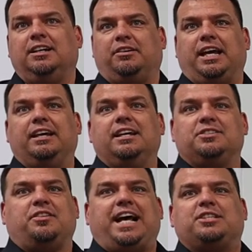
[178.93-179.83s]
Okay,
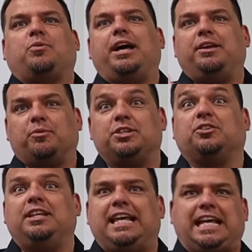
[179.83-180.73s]
so that's why
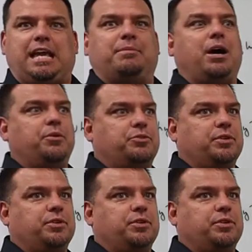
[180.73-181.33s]
originally they came out with